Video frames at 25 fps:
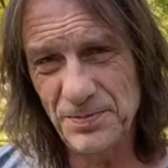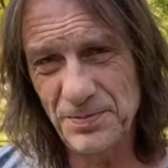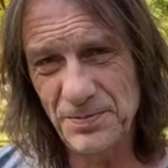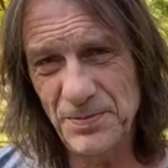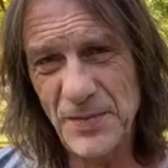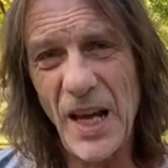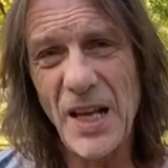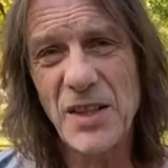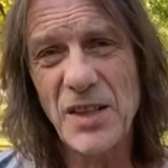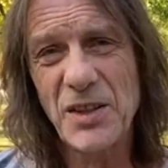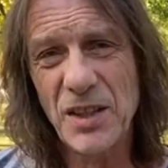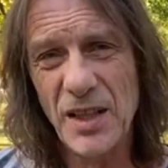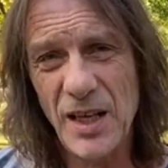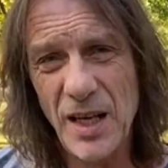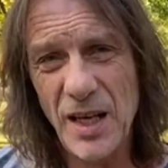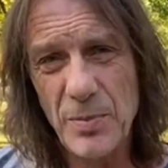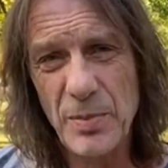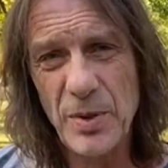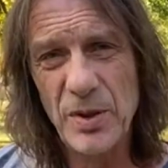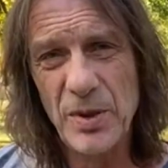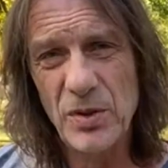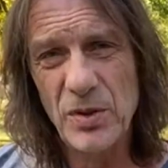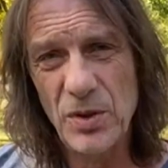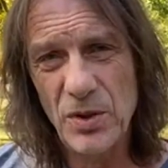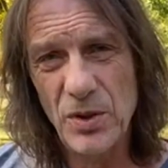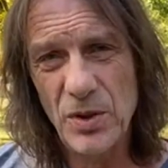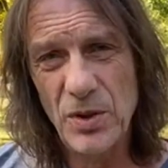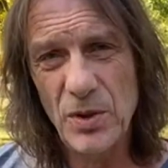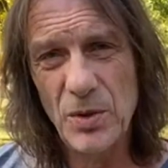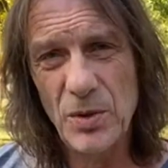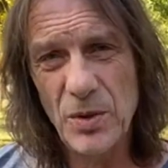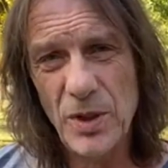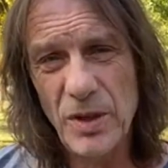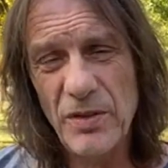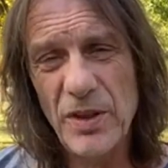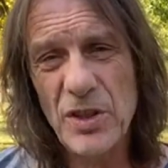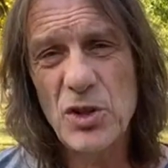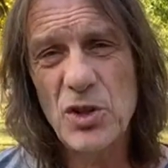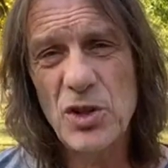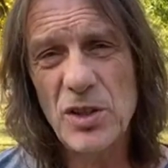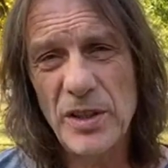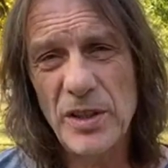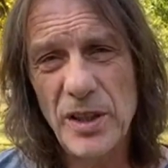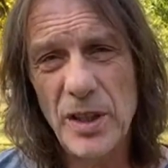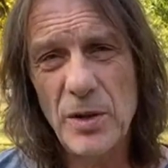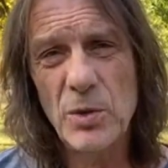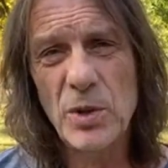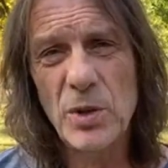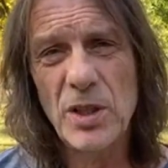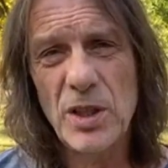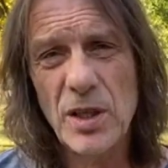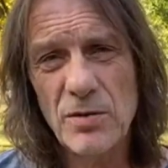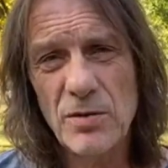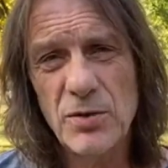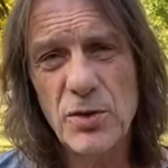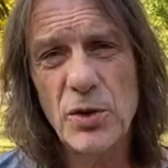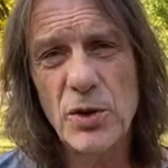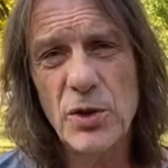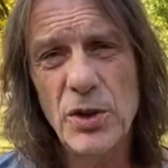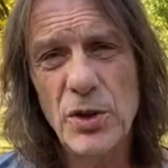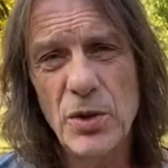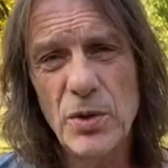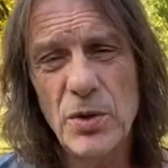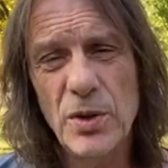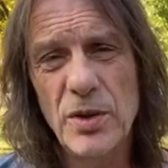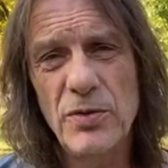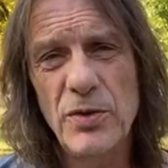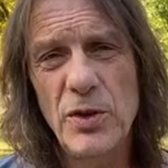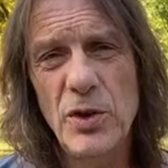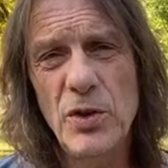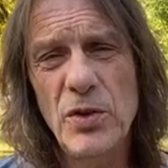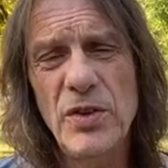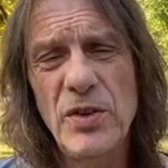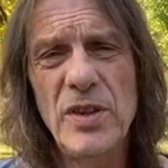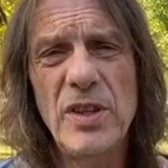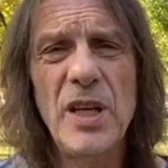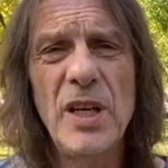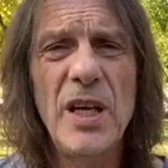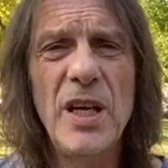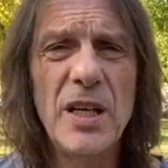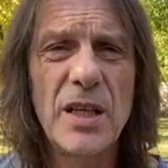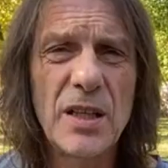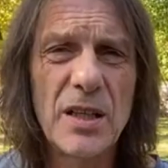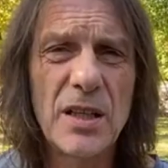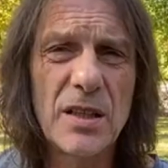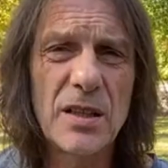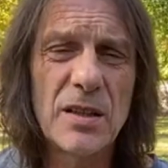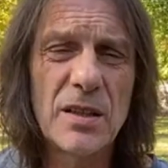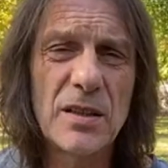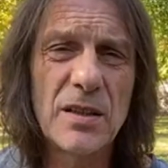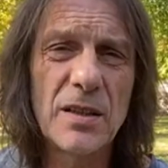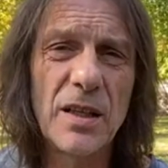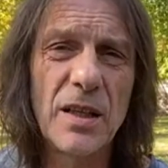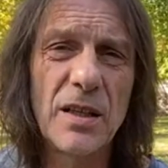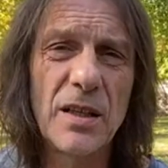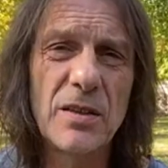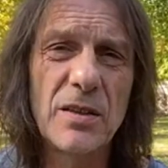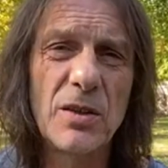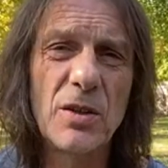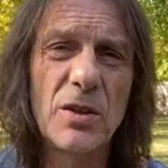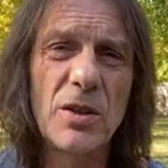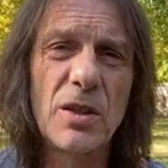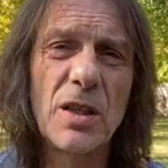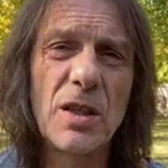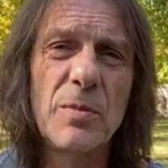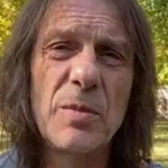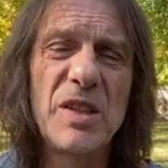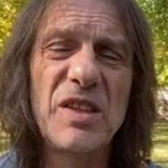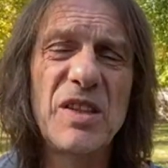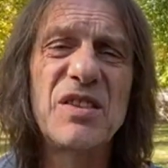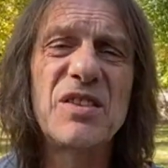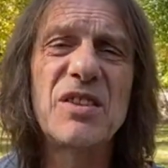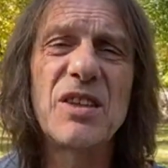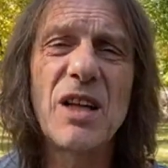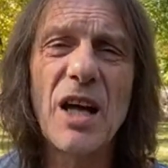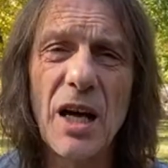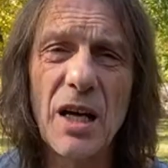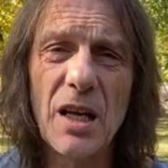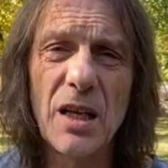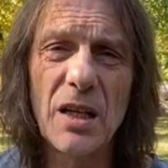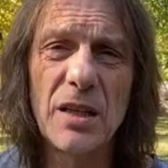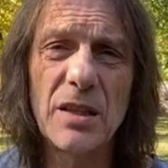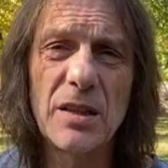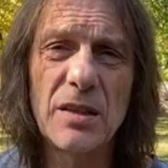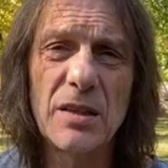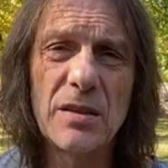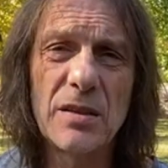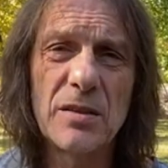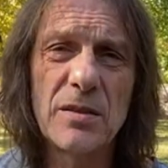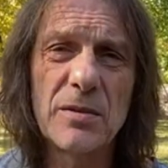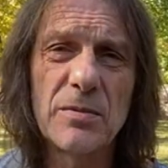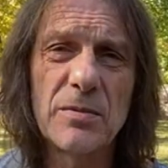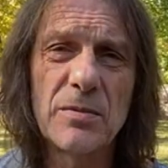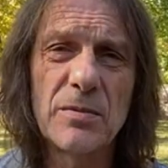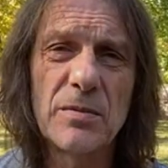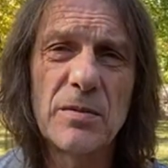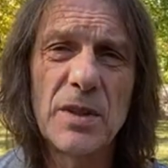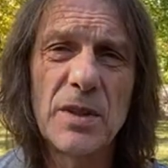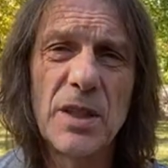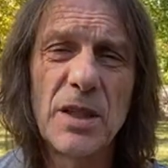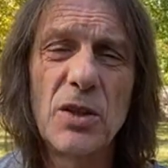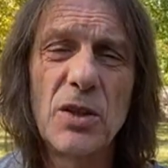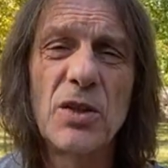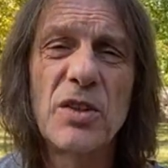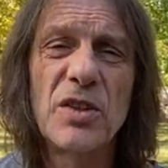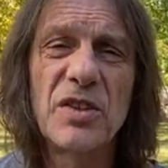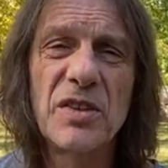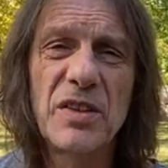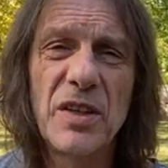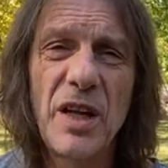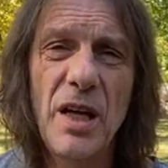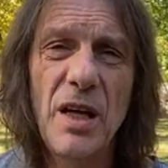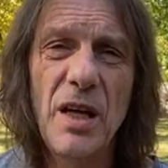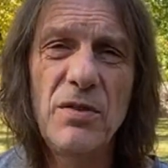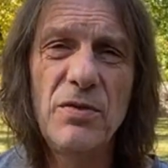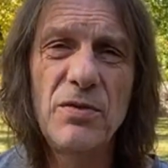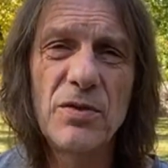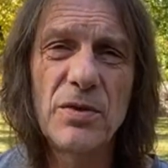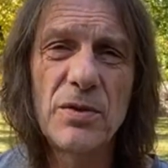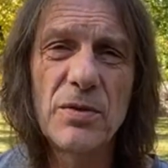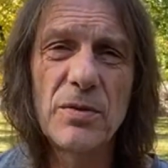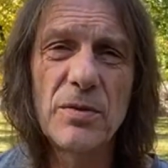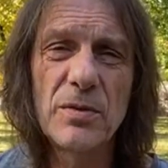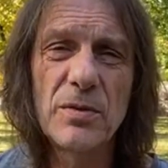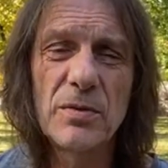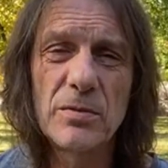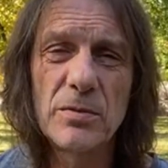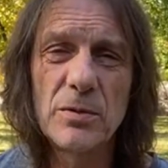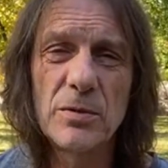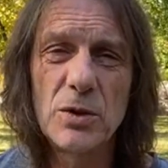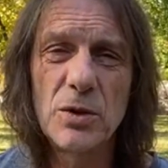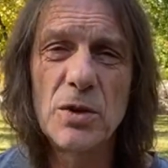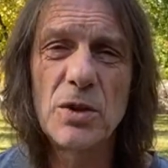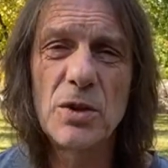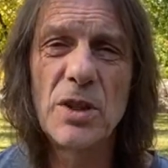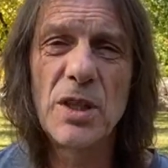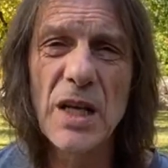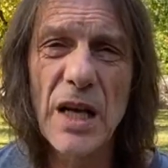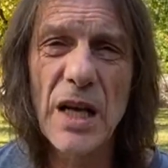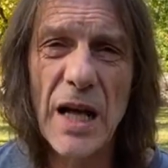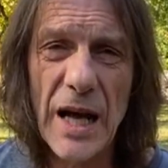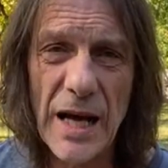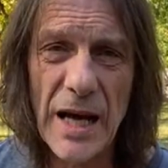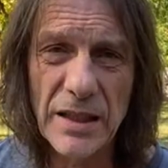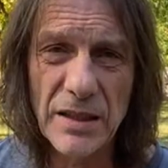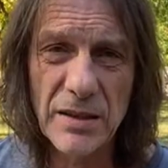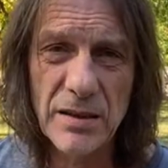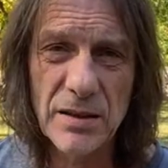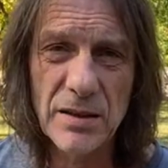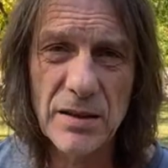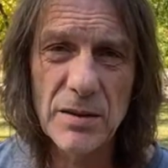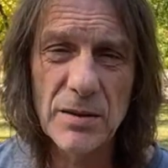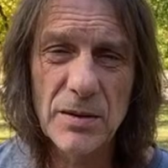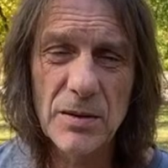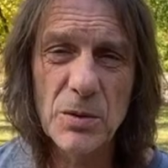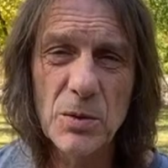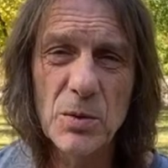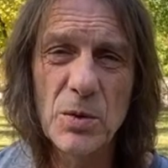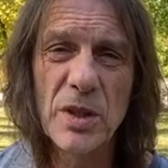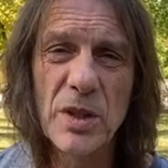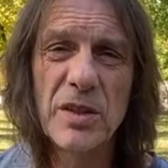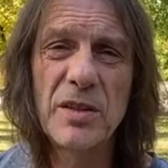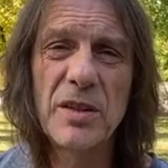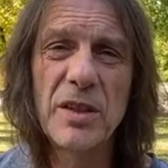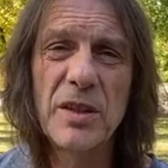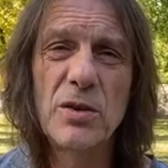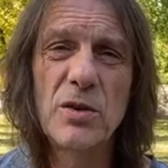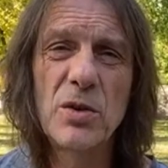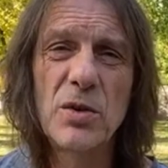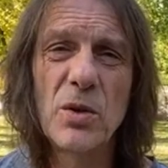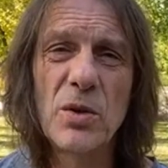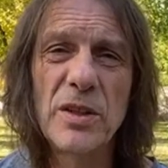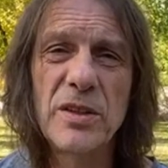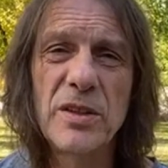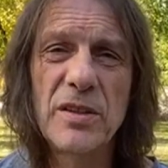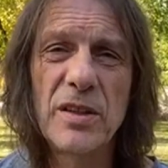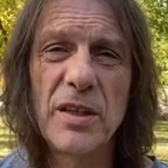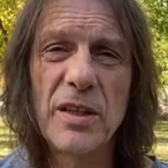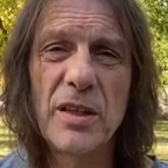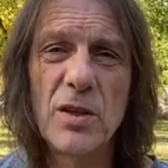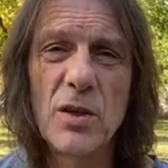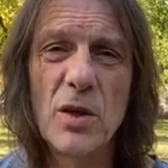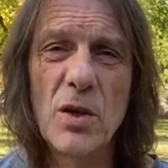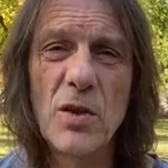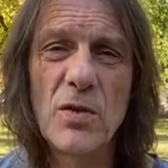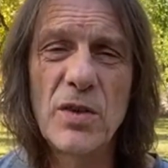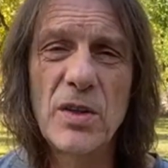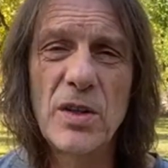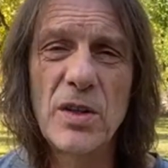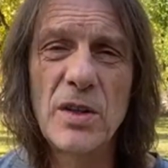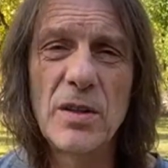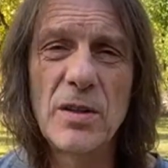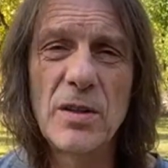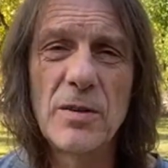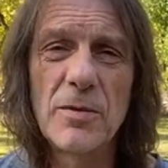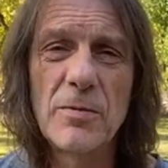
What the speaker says: that's going to happen to you. Eventually they will come for you. If you think that you're going to be silent, that you're safe, you're not. Once they totally take over,